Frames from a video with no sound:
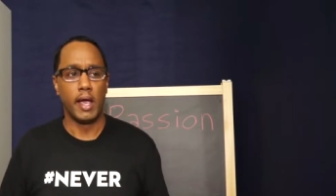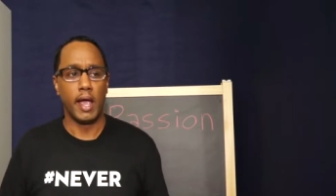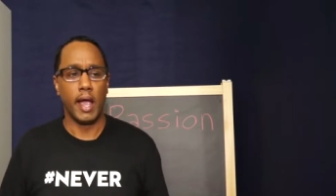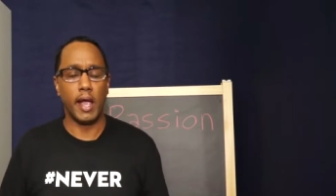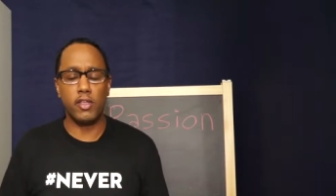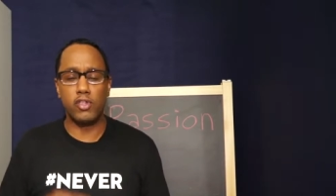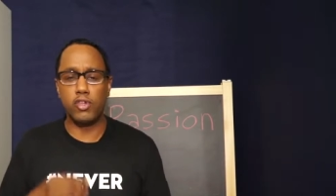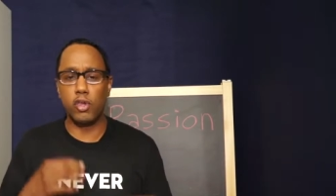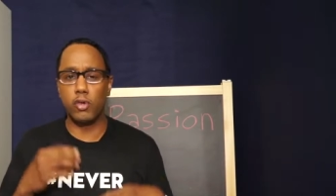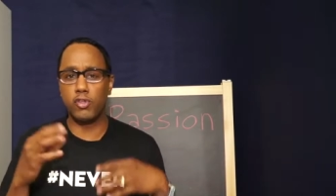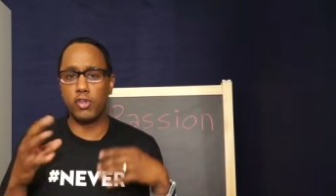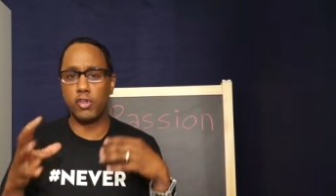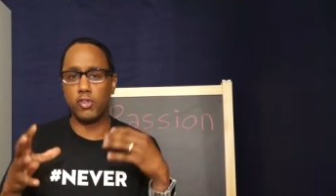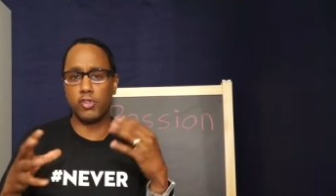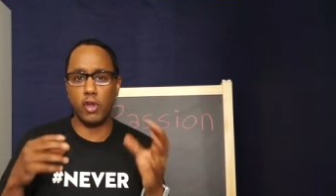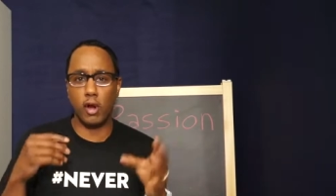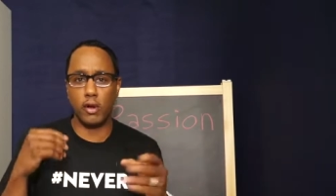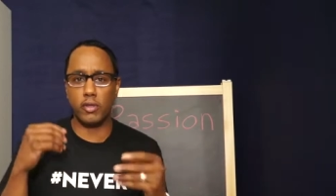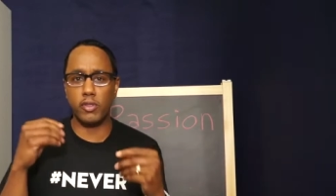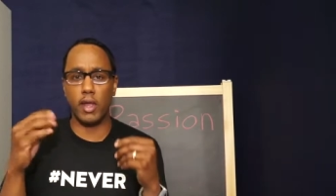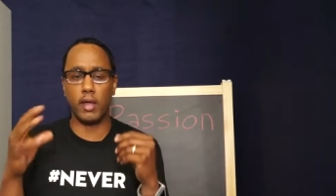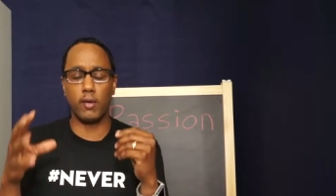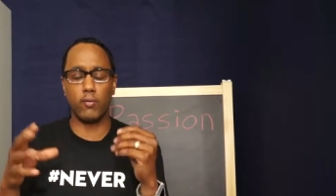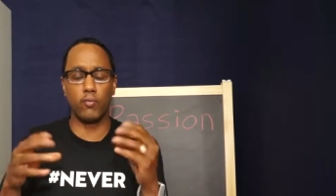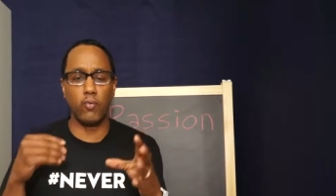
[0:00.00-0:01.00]
And so she
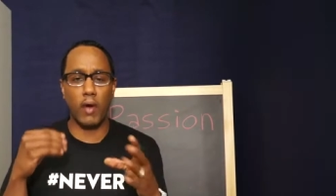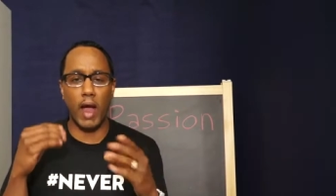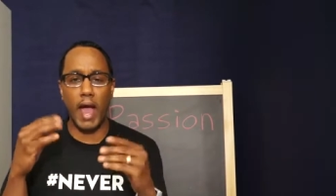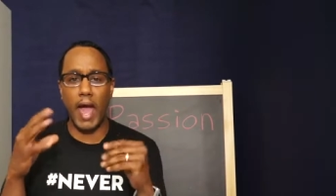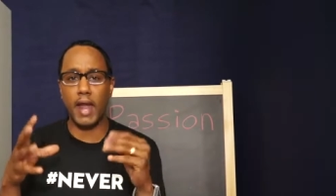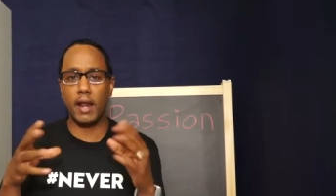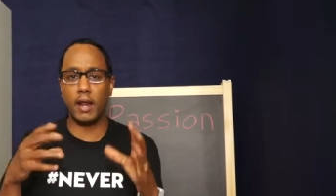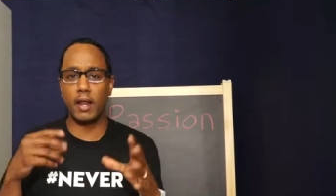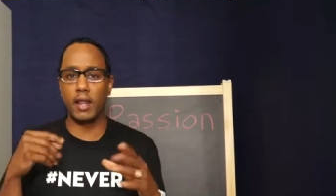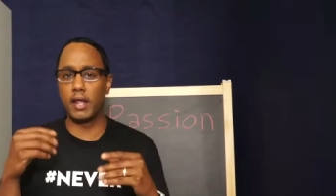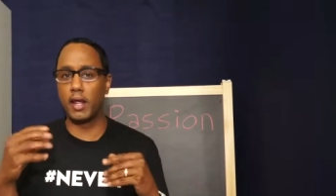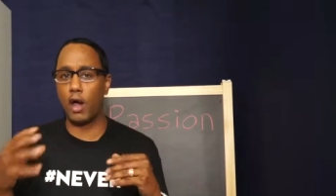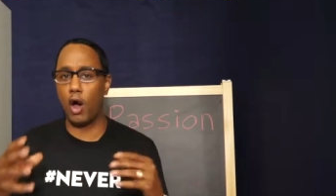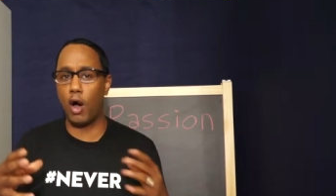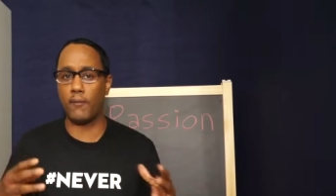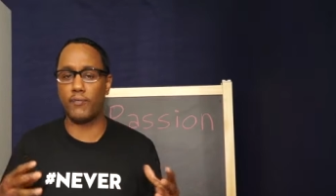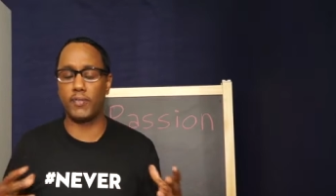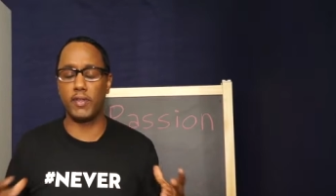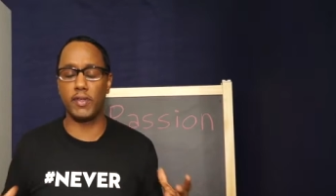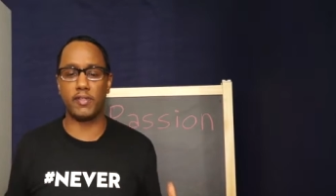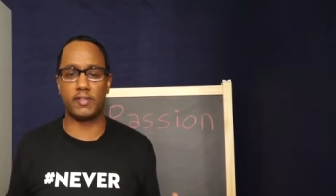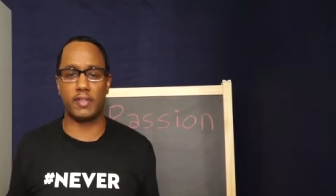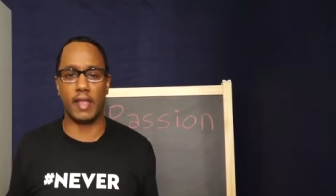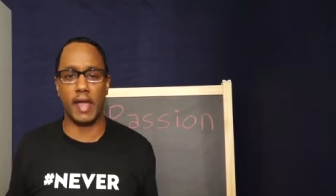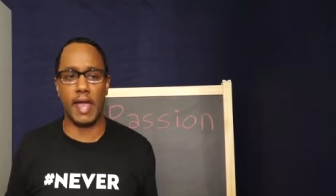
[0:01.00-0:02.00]
starts like rattling off
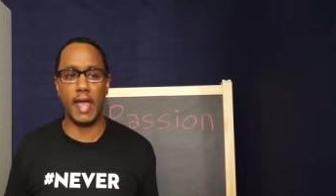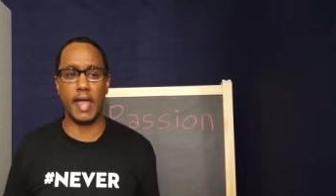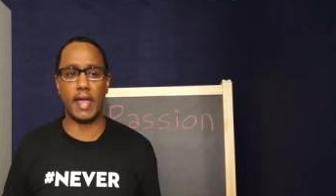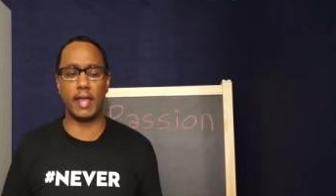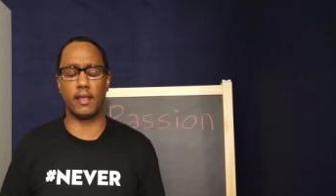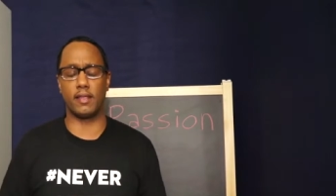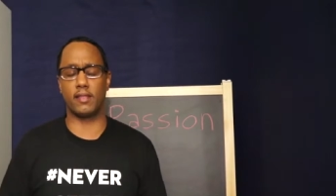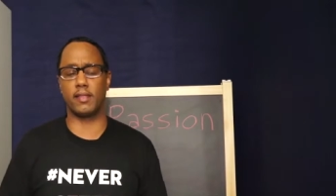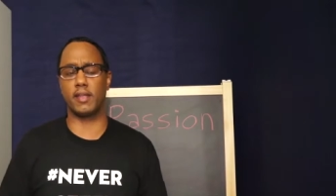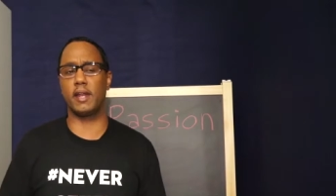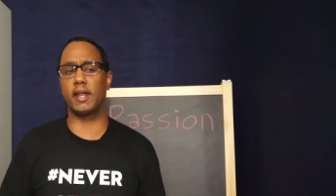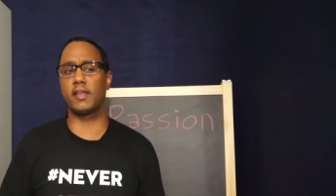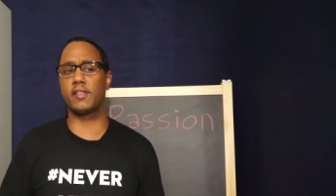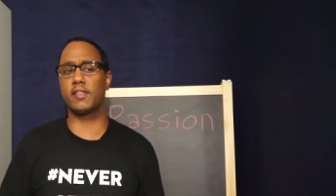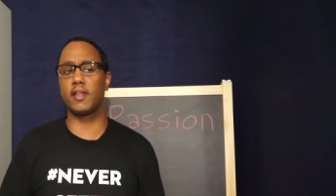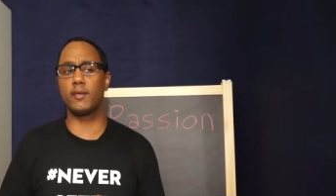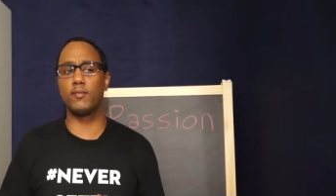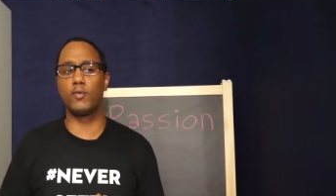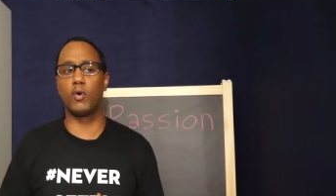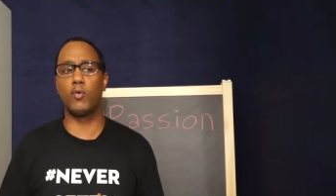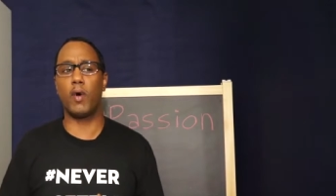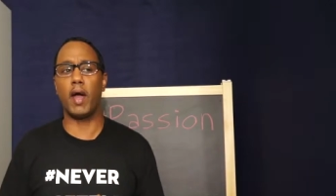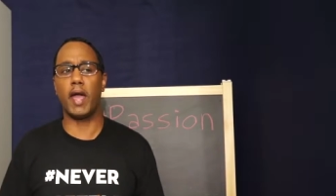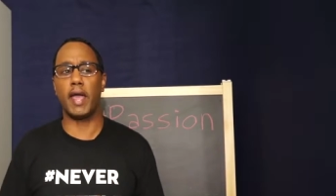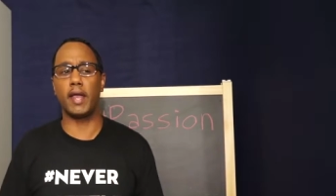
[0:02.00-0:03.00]
these things. And I said,
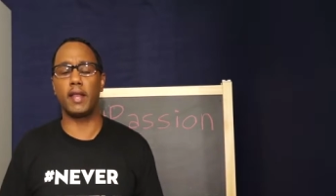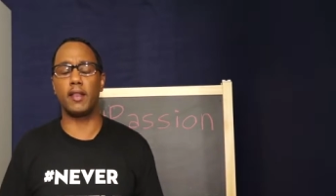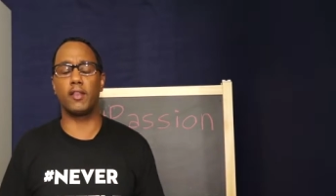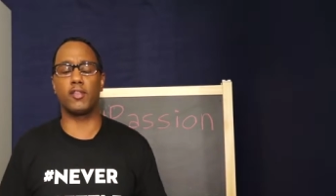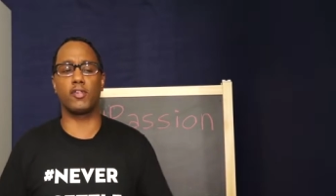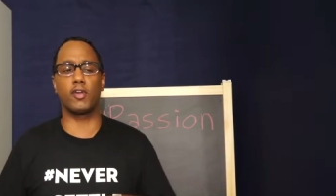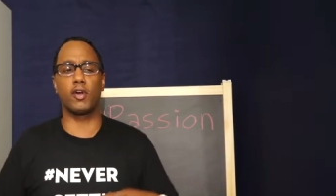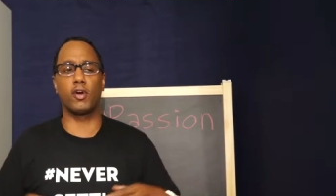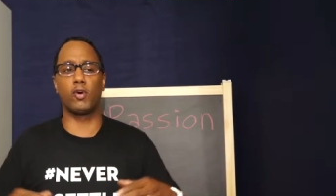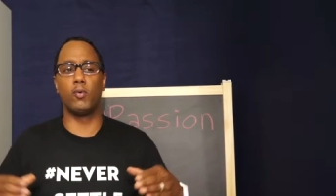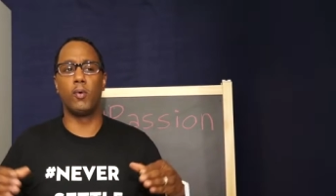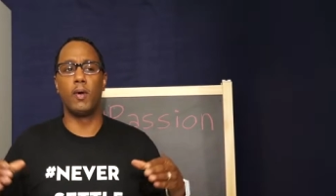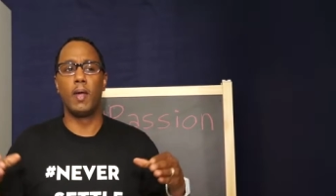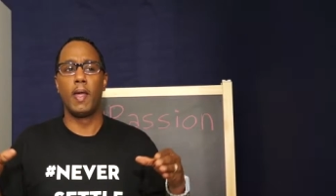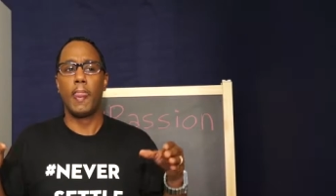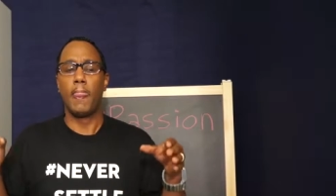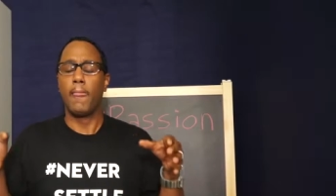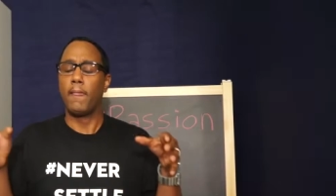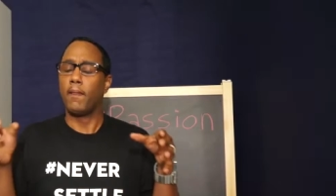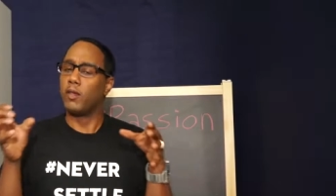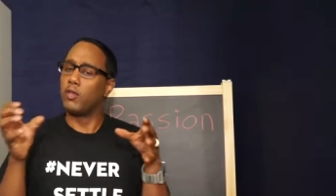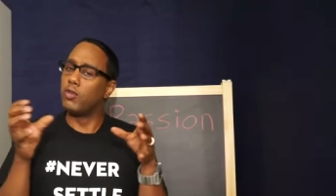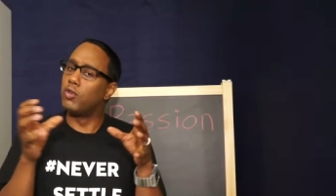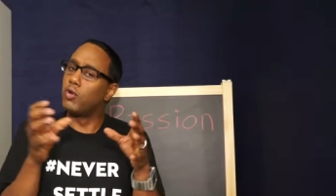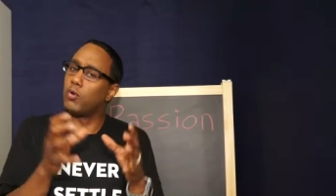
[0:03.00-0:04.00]
well, wait, so
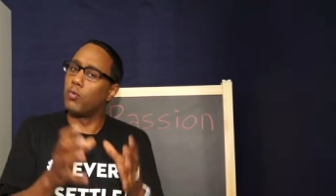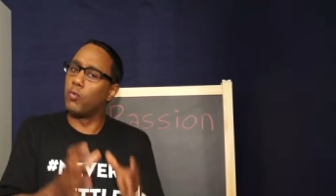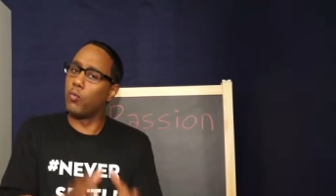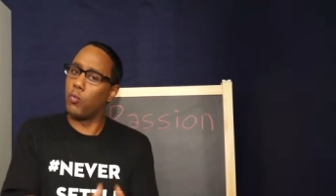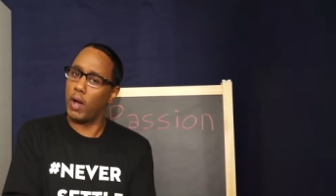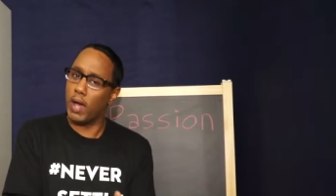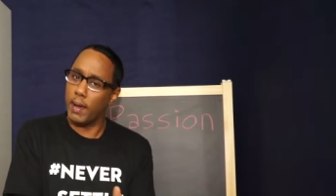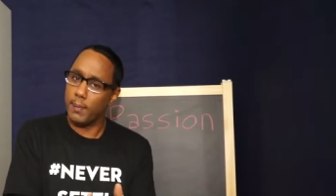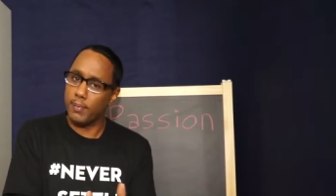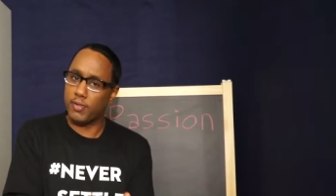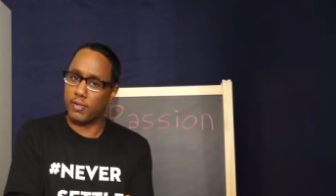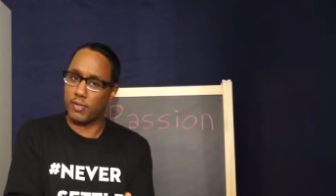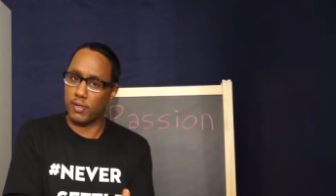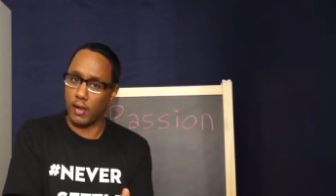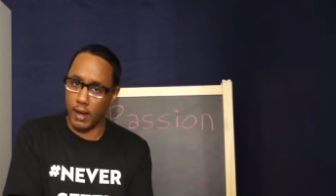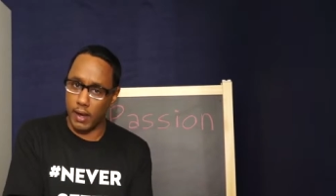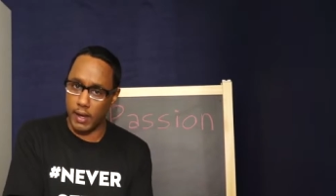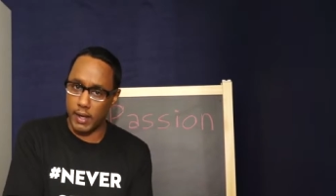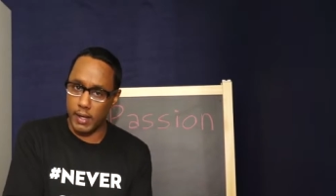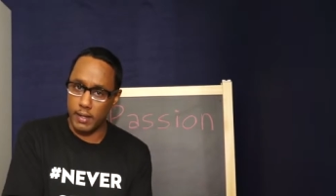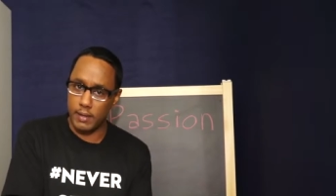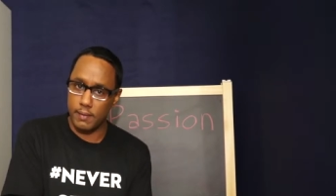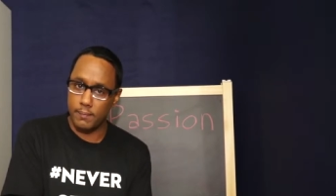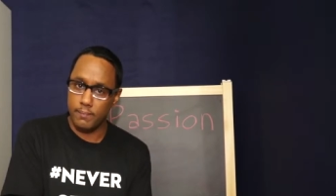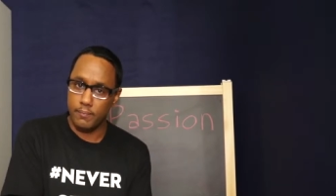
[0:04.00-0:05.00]
your
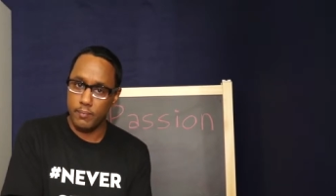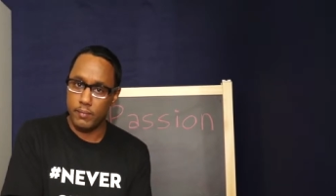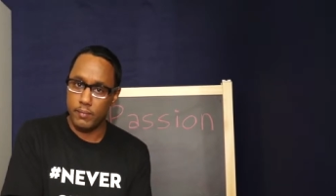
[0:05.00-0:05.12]
website